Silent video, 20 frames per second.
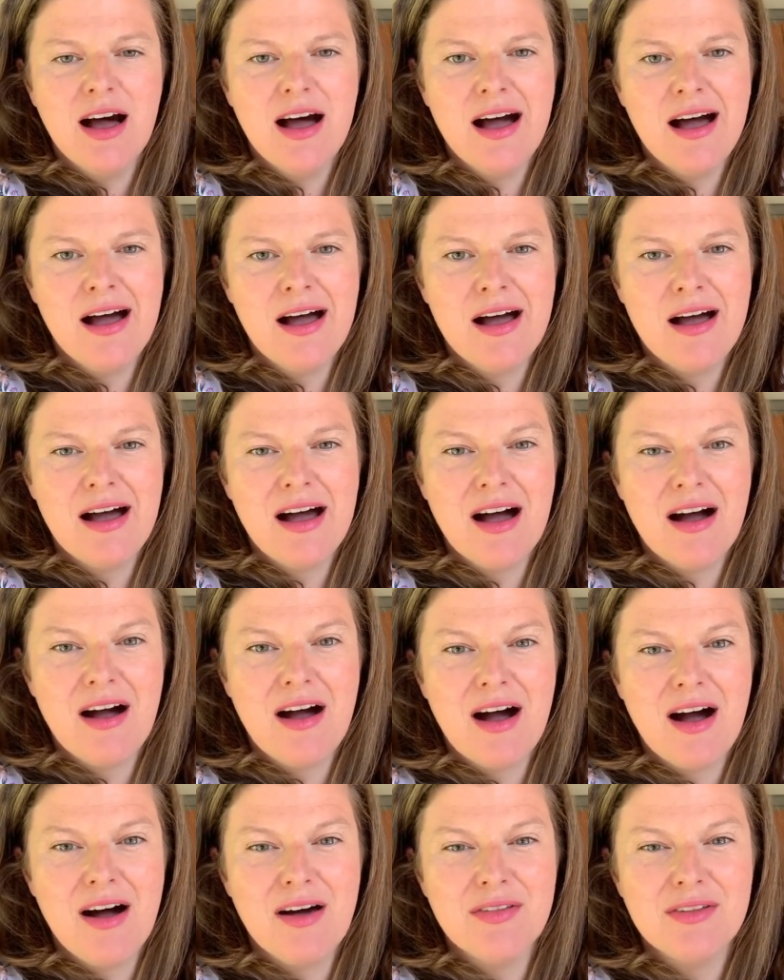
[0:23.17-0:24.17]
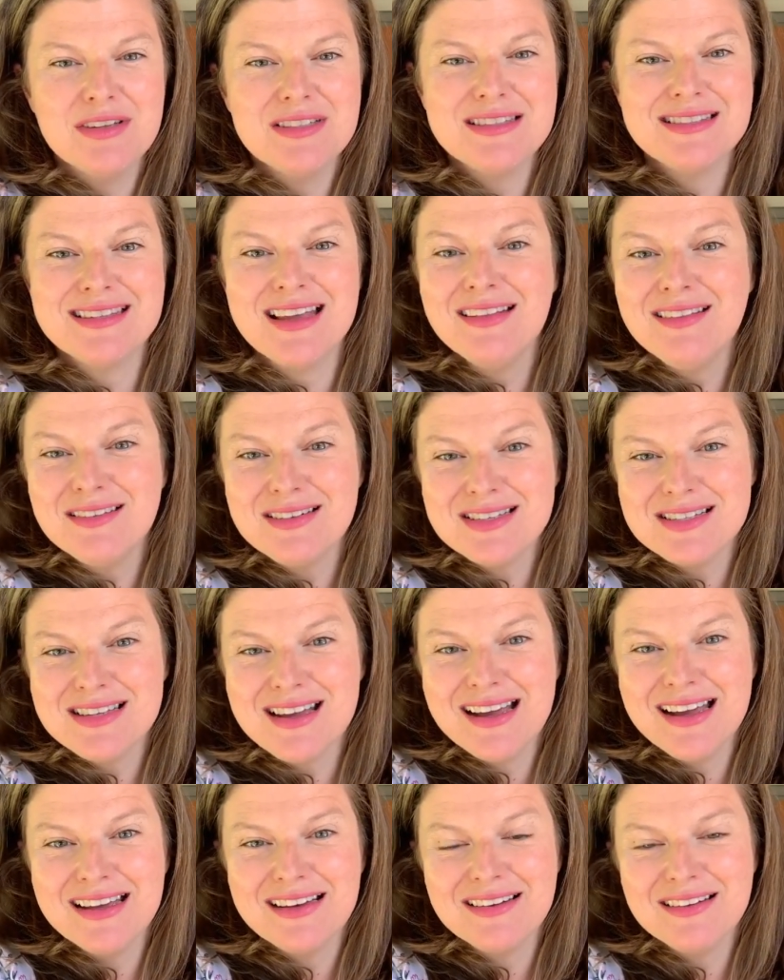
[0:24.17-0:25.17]
On the seller
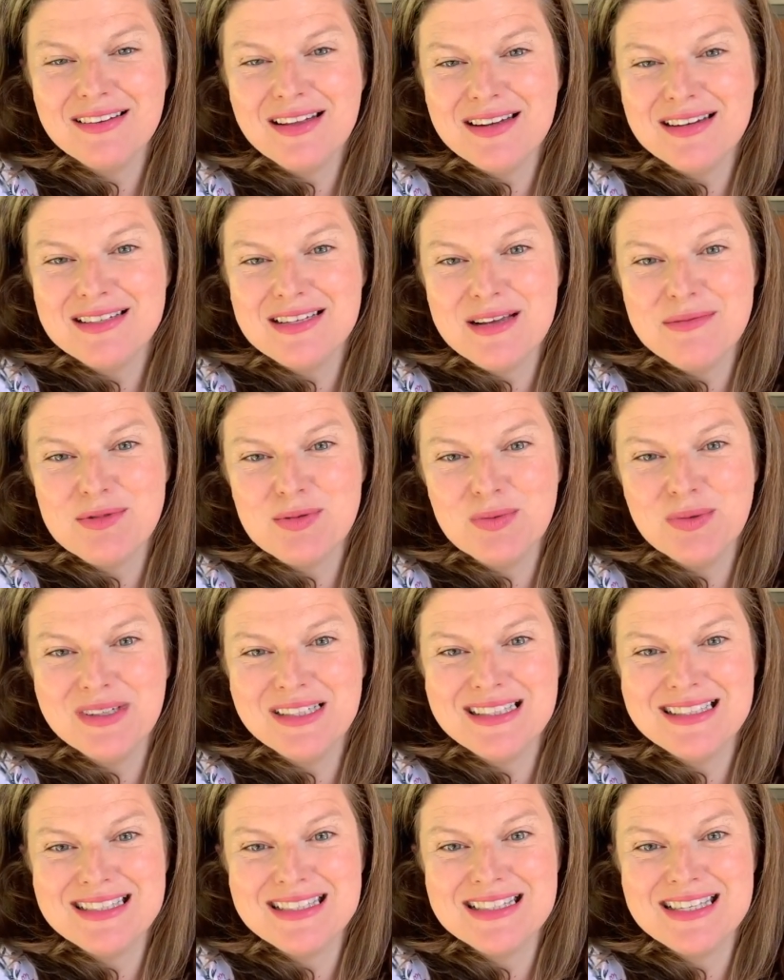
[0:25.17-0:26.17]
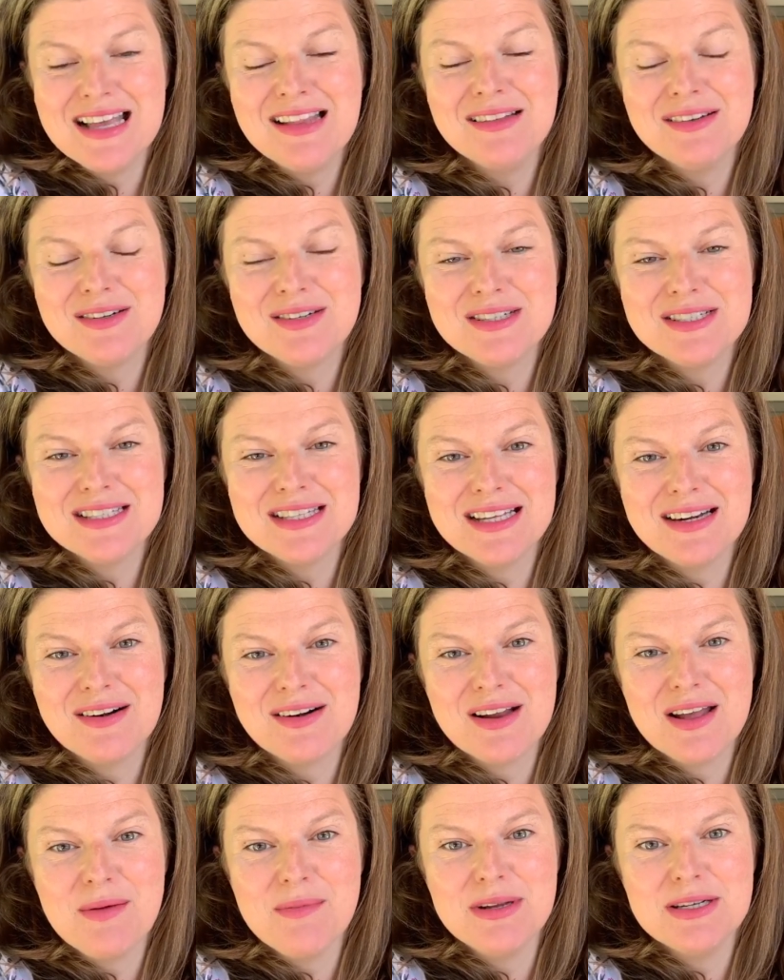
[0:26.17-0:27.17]
side, a lot of times we'll get sellers that are
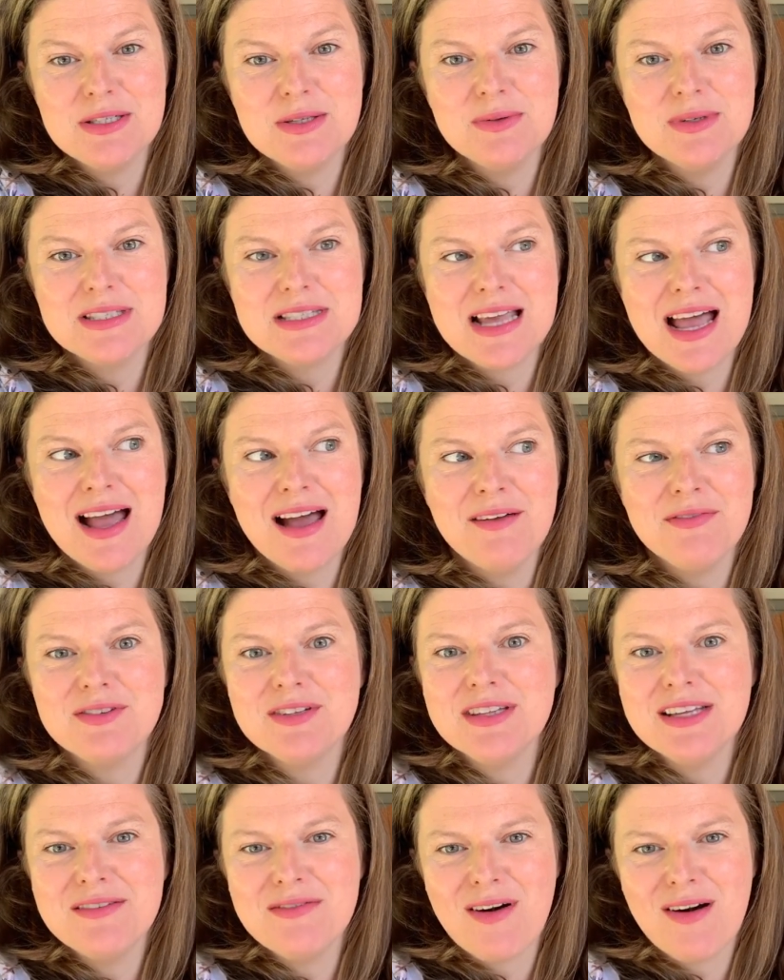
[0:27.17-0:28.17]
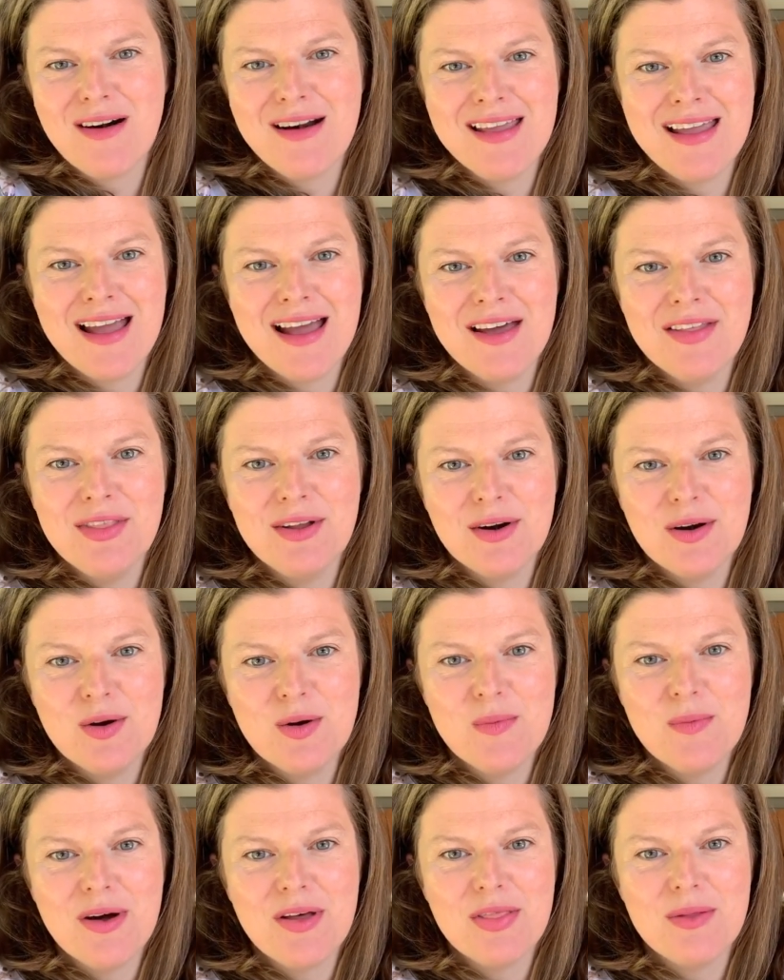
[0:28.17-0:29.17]
coming to us after they've already had their
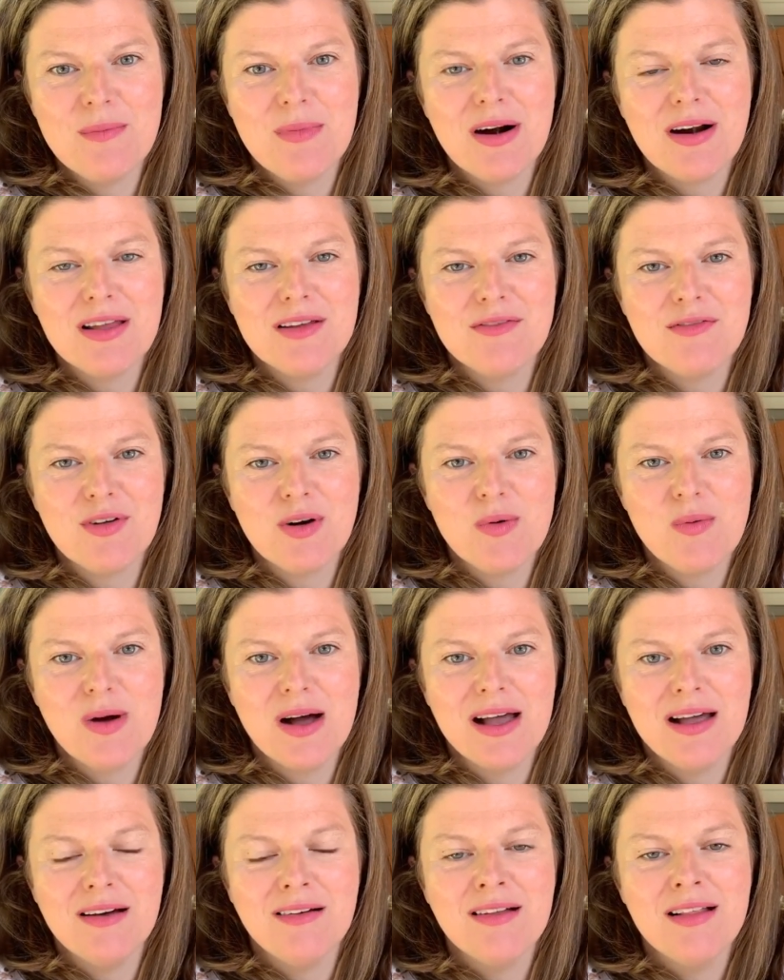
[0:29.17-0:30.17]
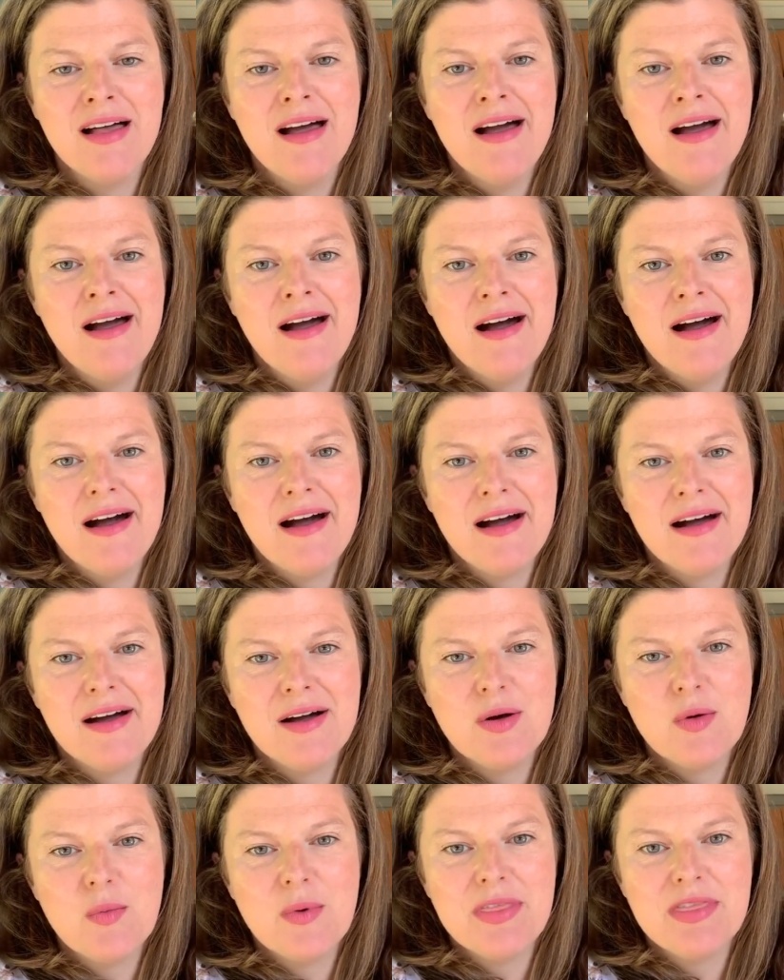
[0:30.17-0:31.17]
home on the market for a while
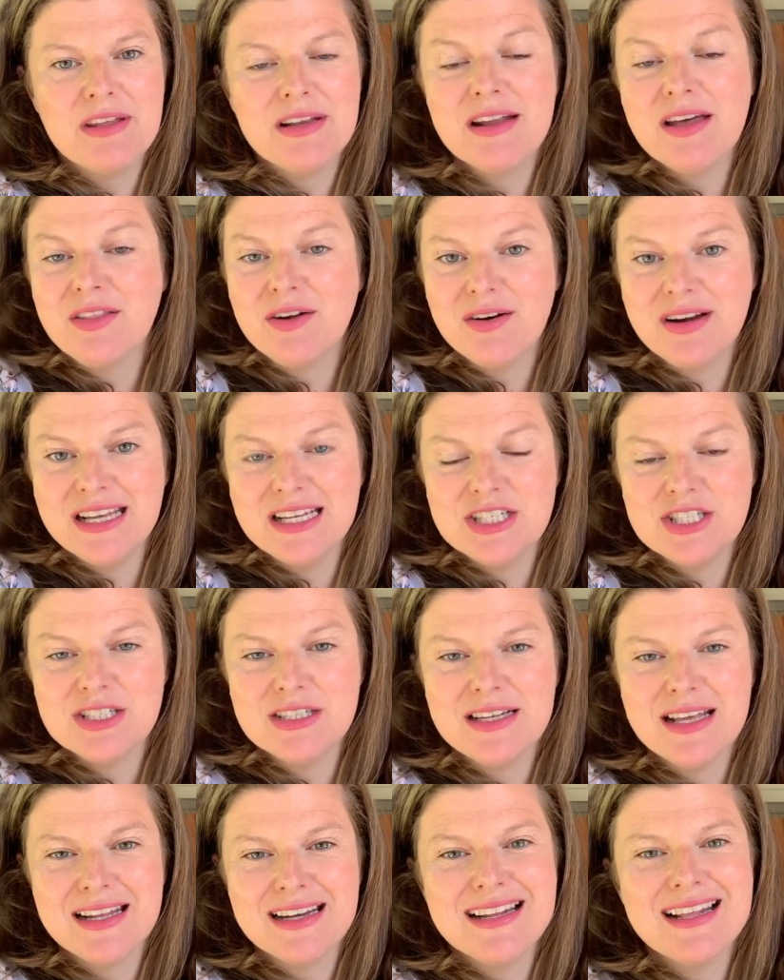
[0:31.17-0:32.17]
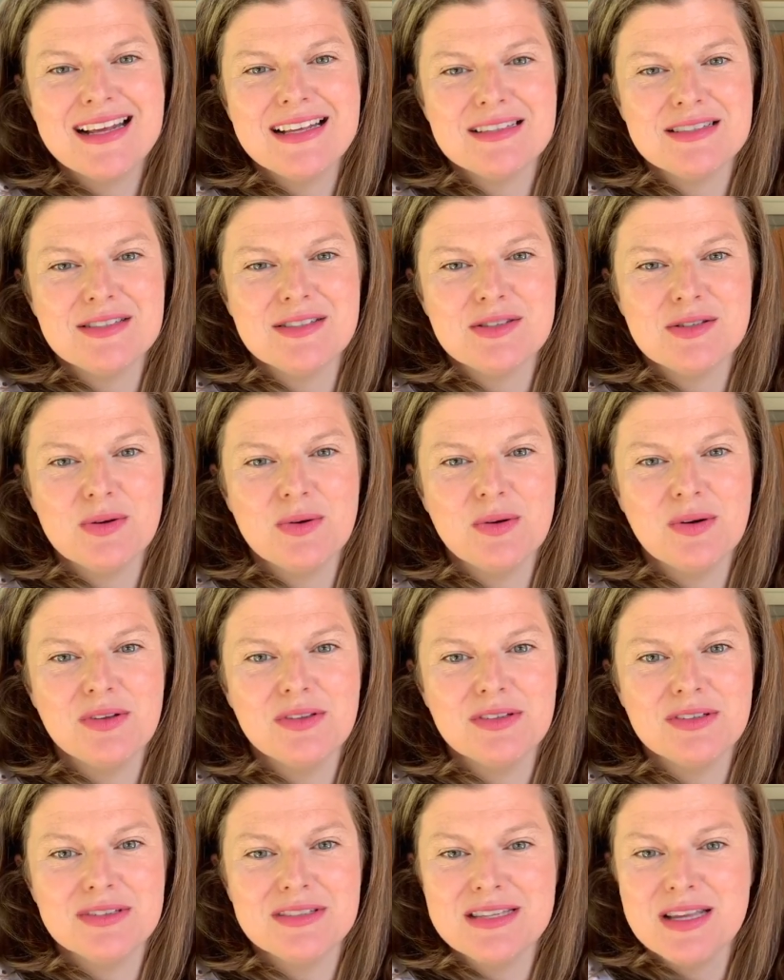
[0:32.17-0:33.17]
with another agent and it hasn't sold,
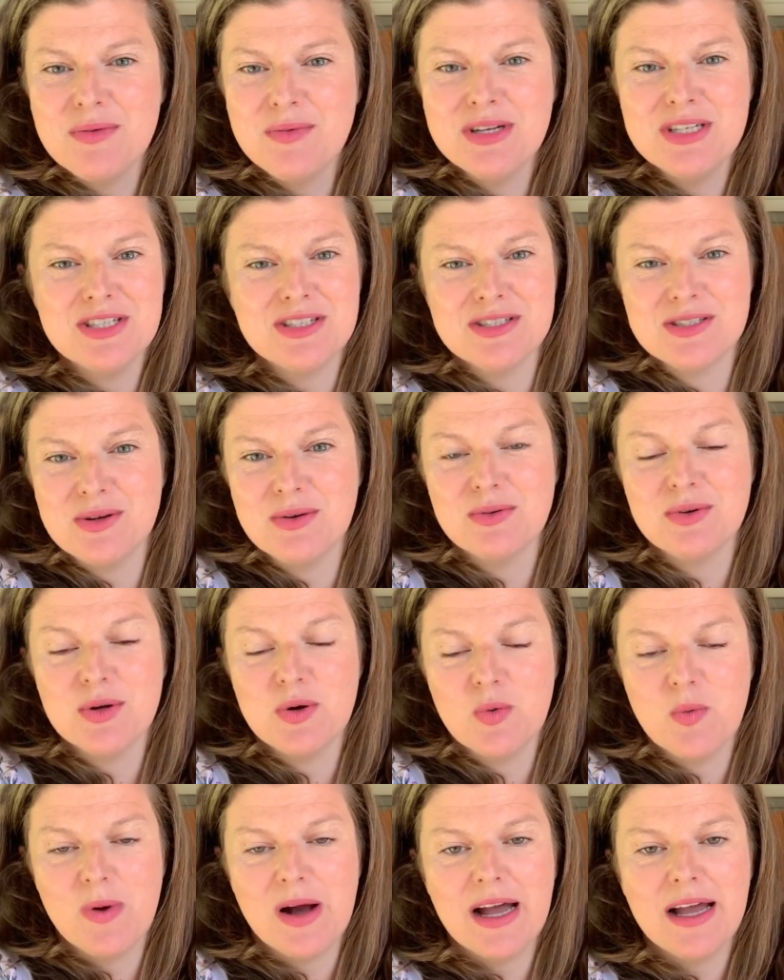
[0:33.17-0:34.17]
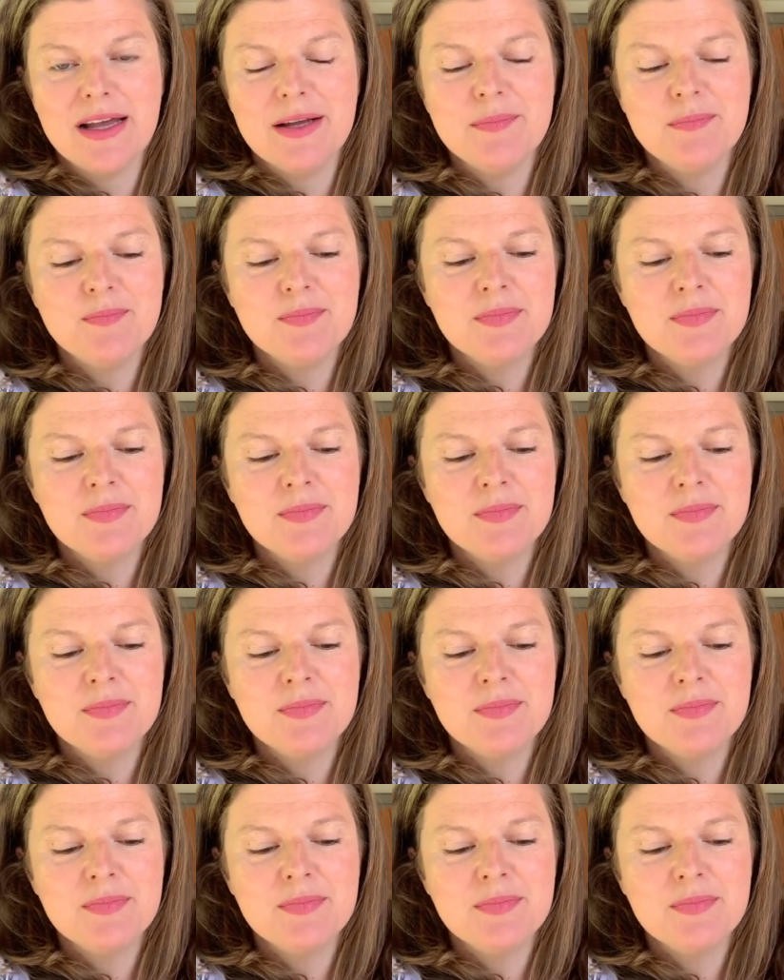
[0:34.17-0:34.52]
and they'll say, we just don't know why.